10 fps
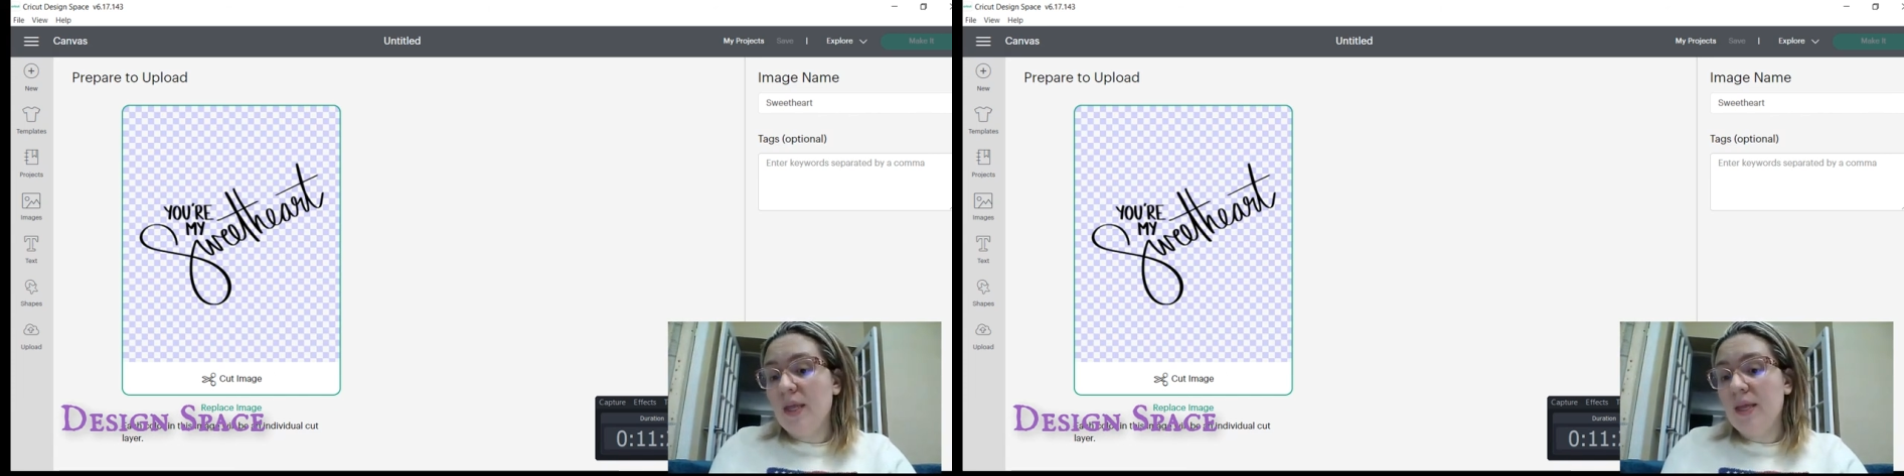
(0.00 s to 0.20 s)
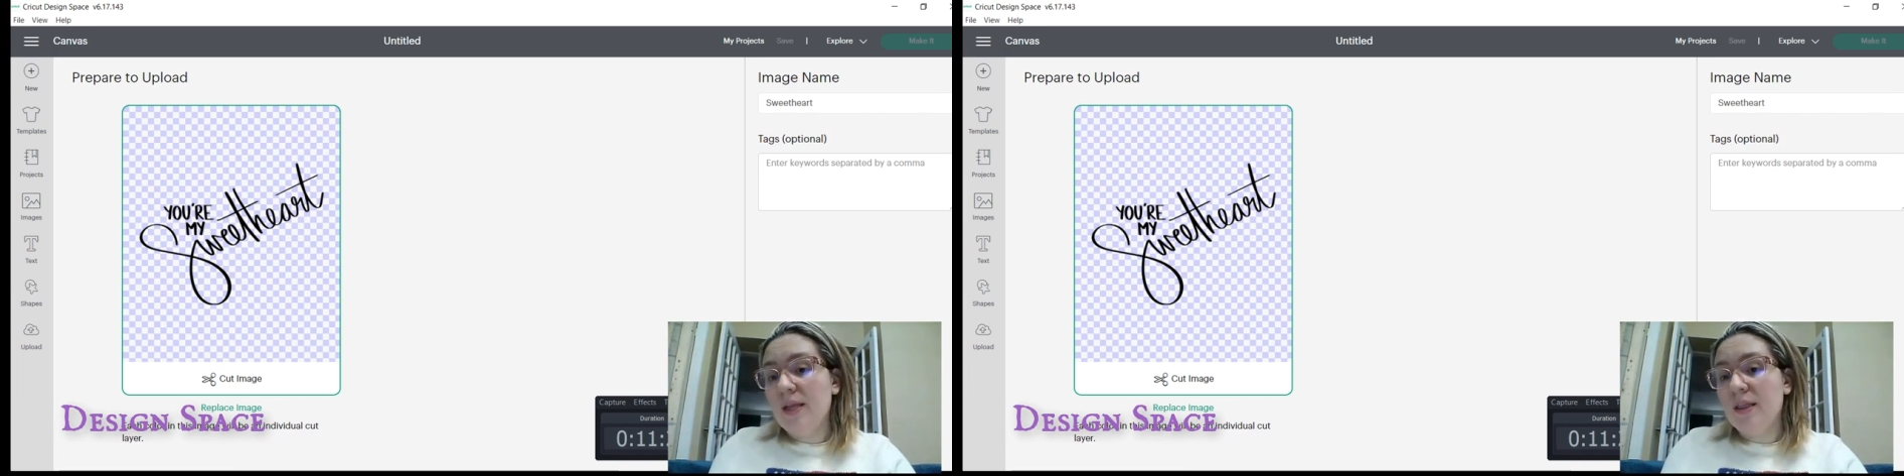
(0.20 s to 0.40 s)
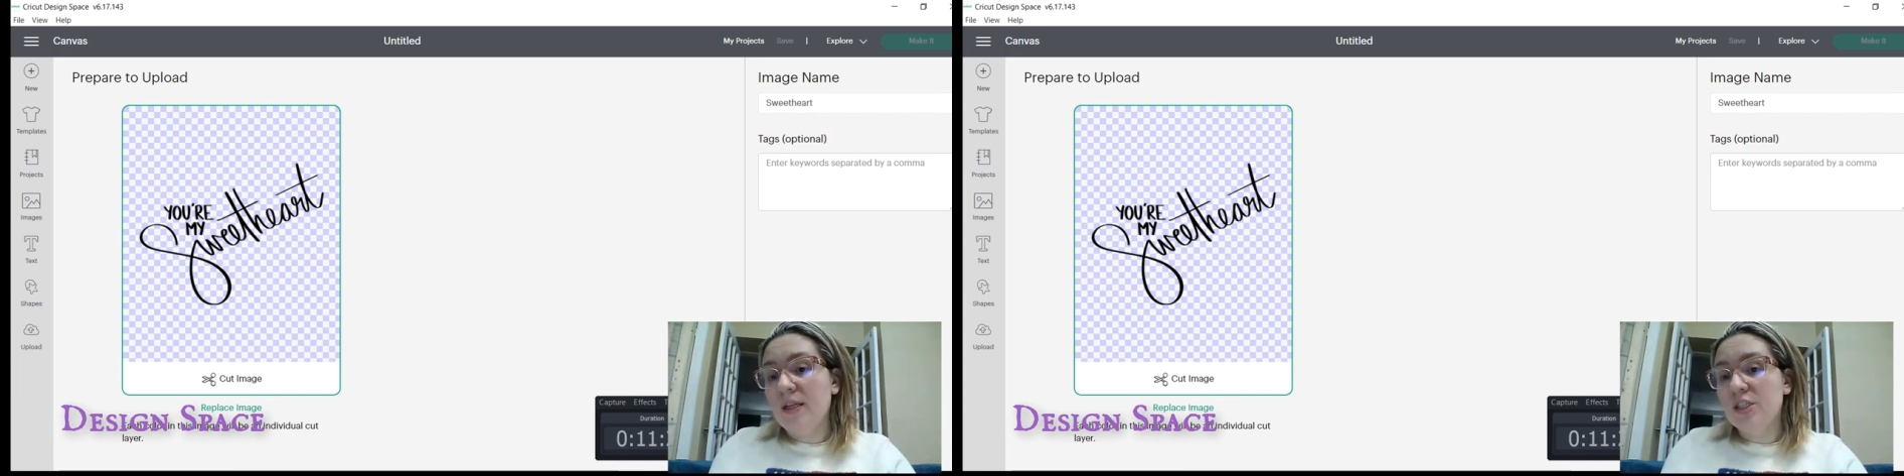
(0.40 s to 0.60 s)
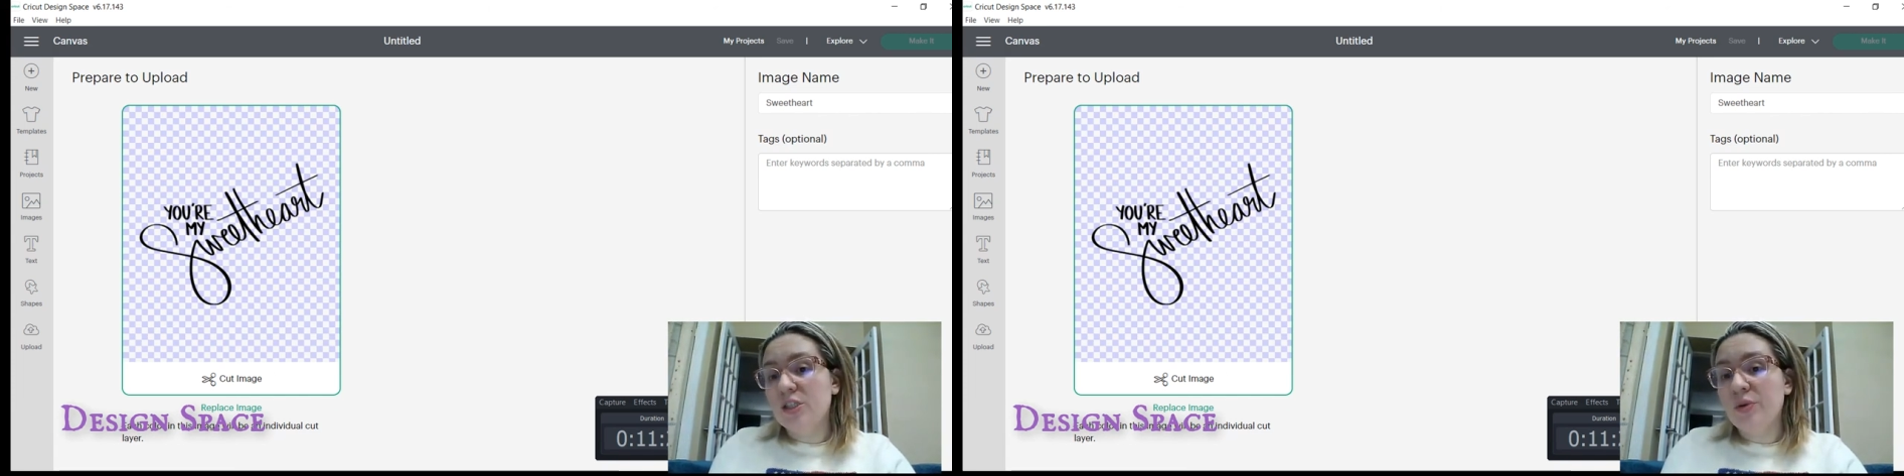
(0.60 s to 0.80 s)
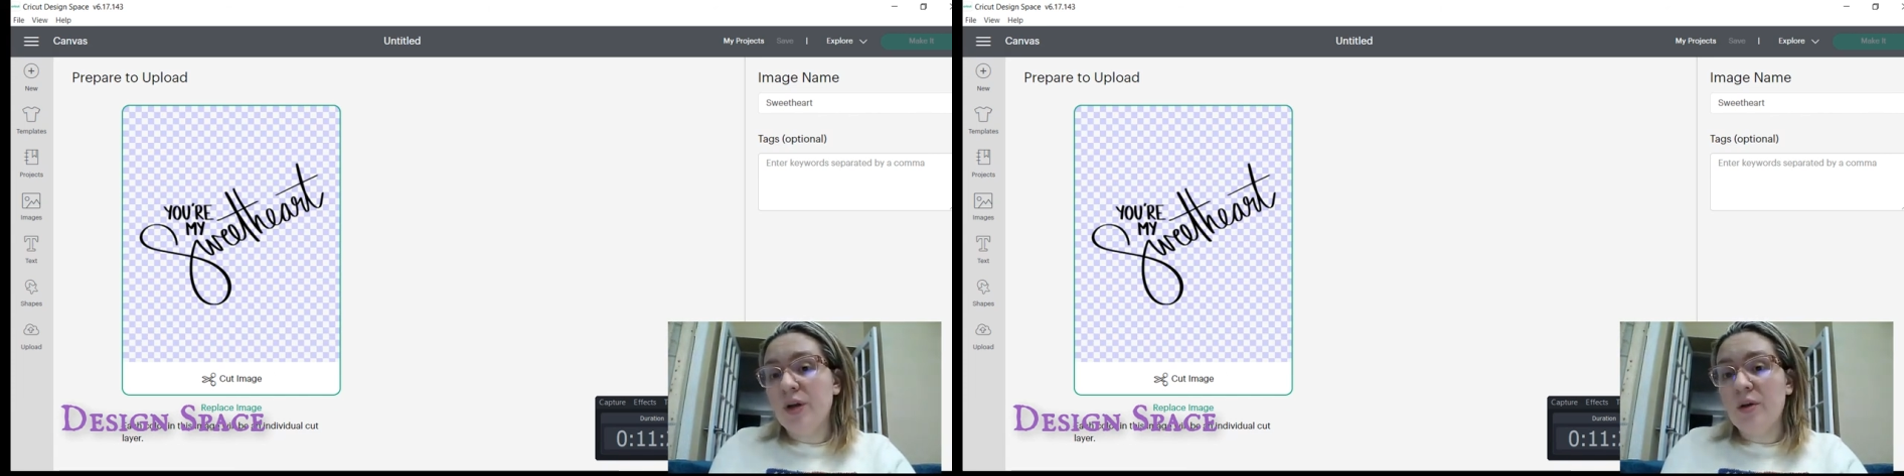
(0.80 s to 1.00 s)
And let's
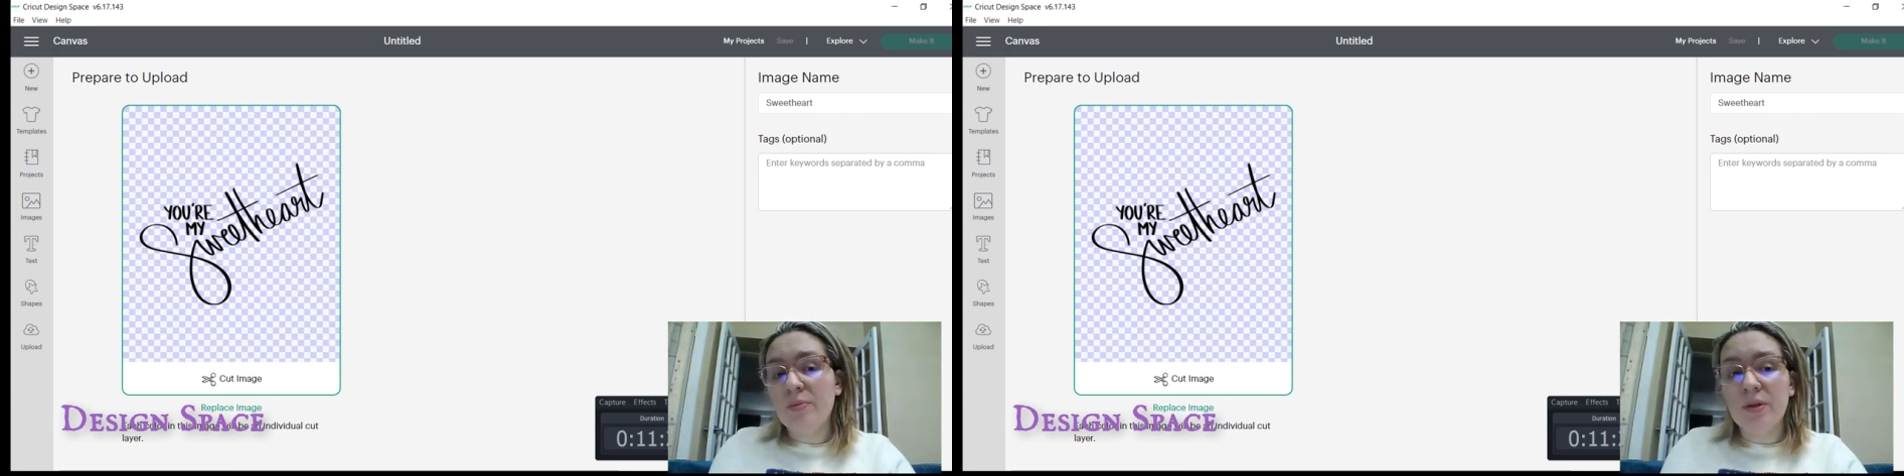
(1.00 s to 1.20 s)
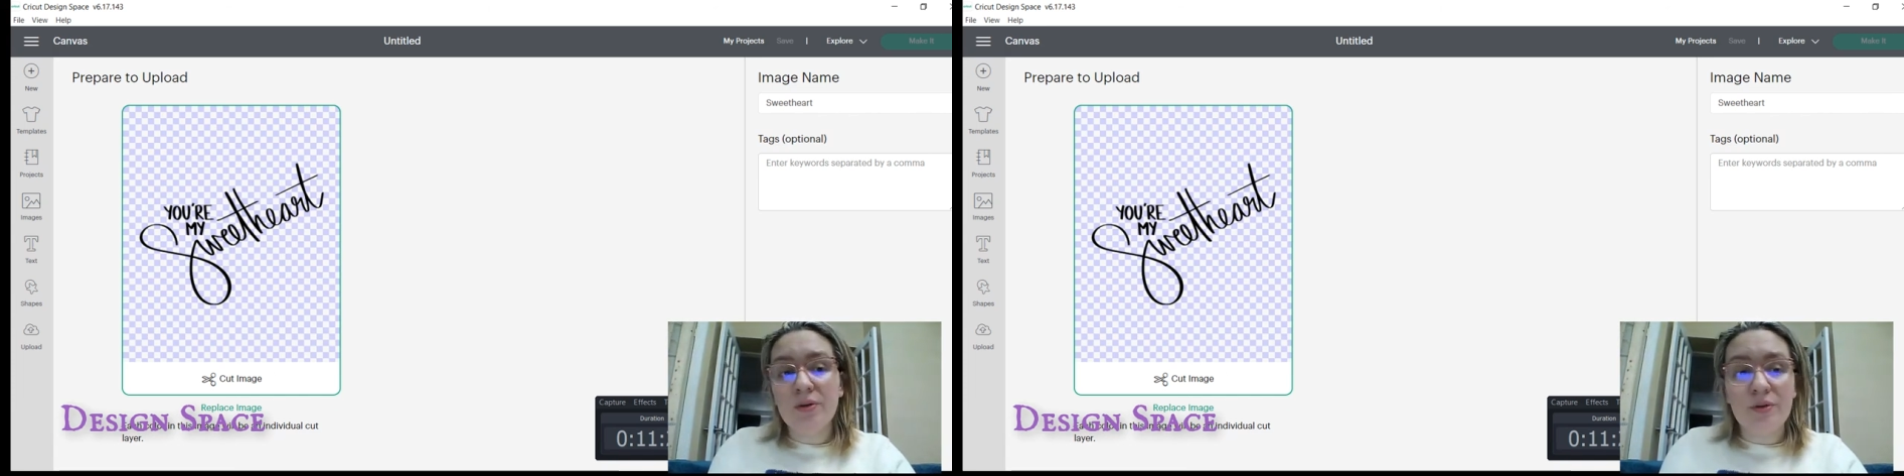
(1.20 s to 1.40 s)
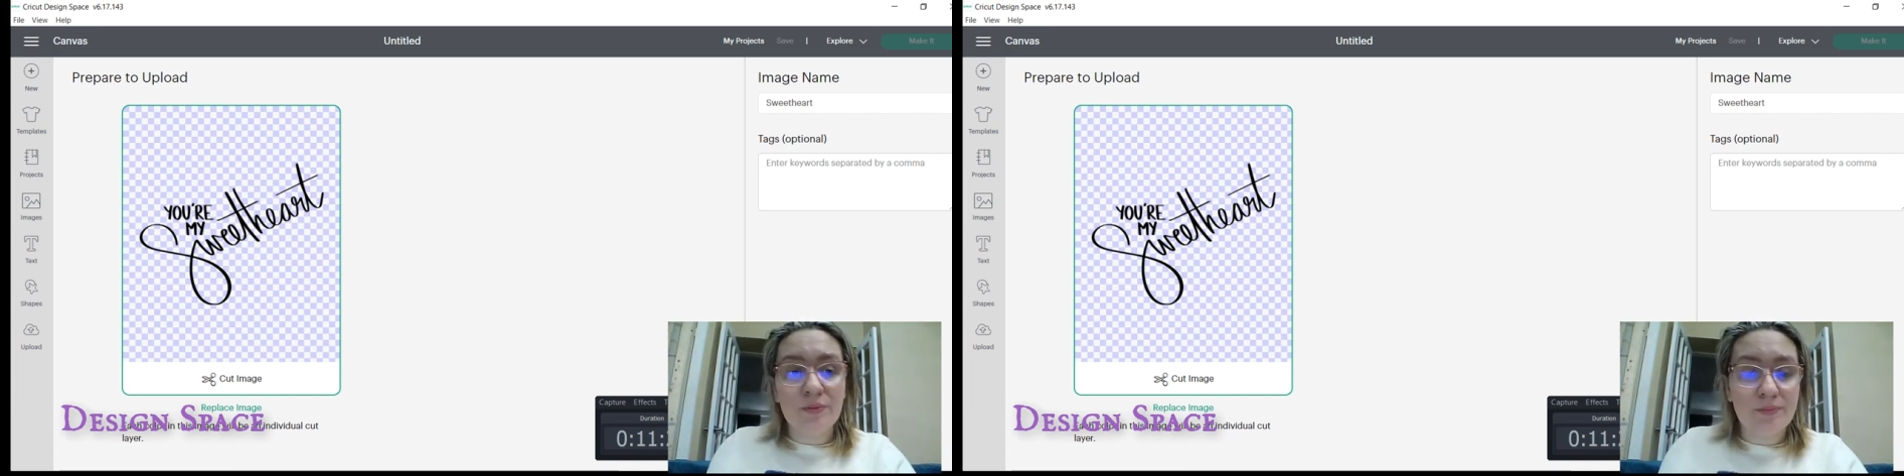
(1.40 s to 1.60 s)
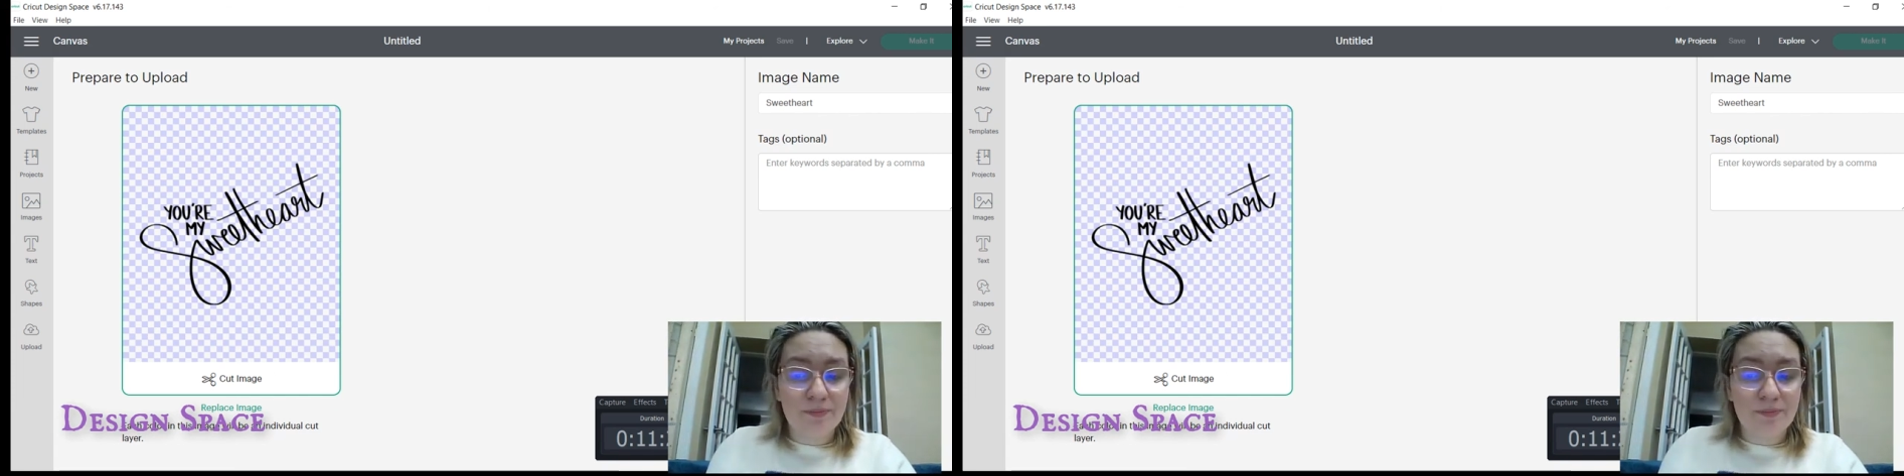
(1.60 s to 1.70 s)
go to upload.